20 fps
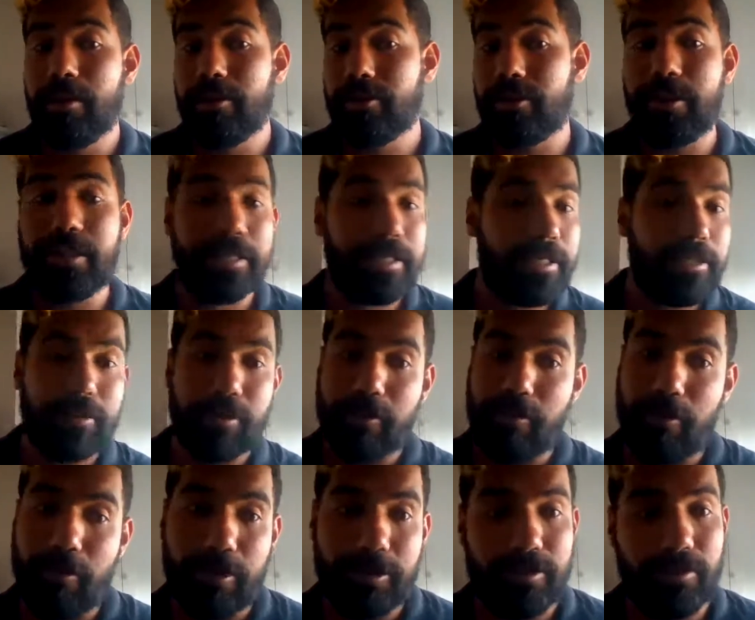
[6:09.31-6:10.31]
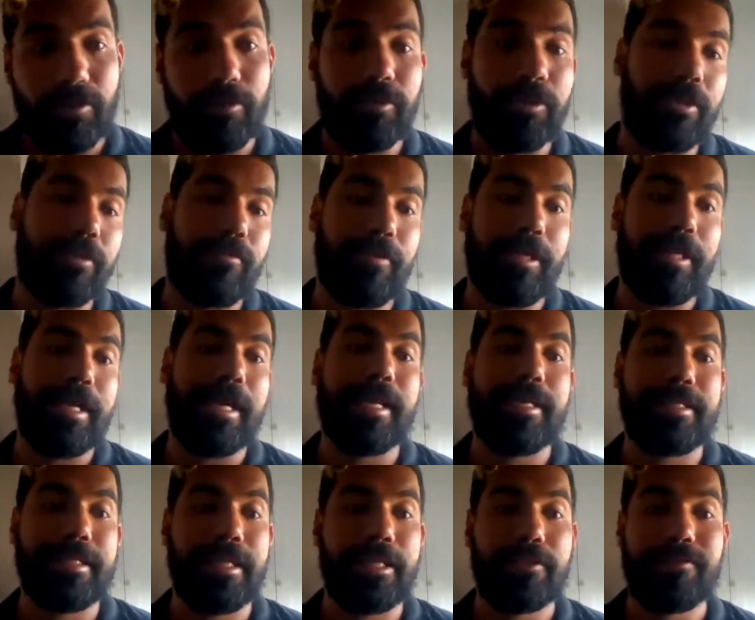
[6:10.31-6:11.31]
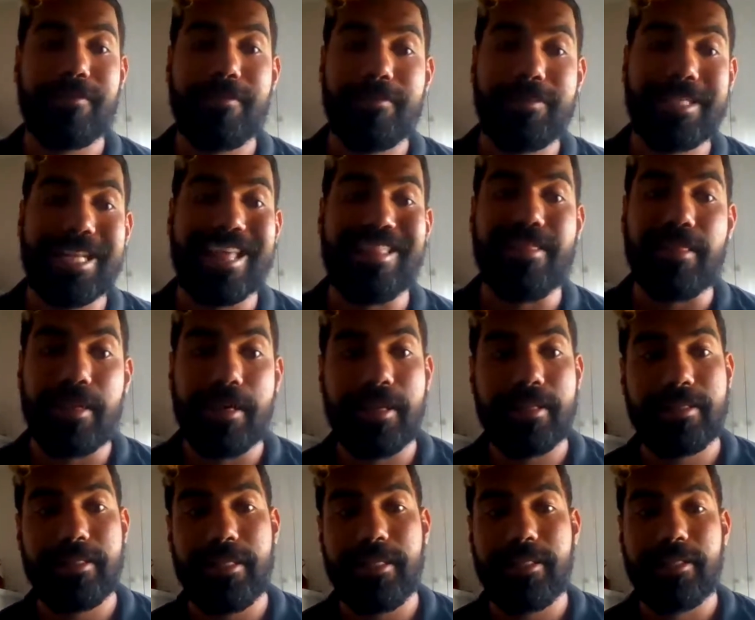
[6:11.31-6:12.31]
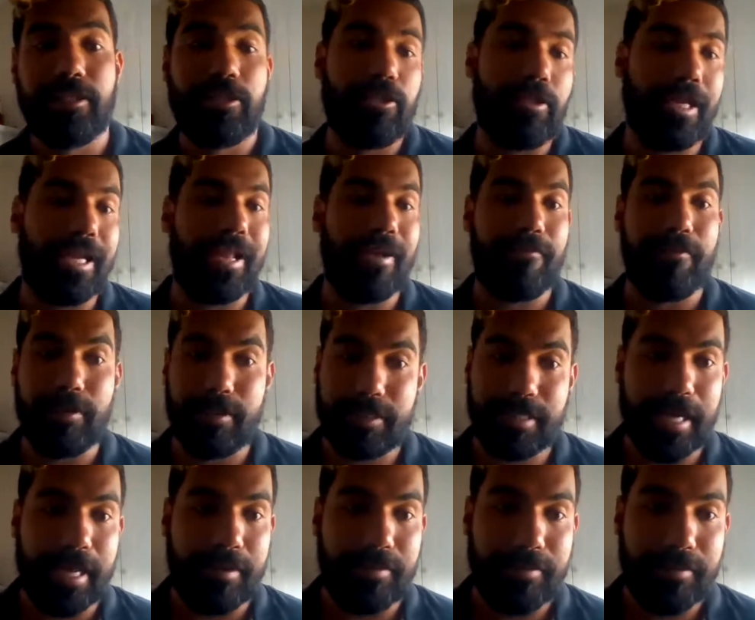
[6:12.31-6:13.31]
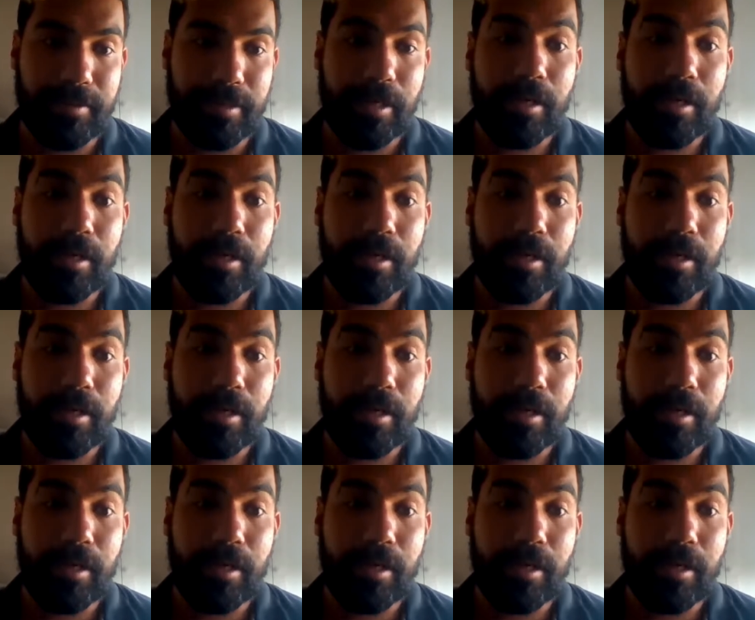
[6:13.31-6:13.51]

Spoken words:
So this is across all the 3 days, and it's from 10:30 to 11:10.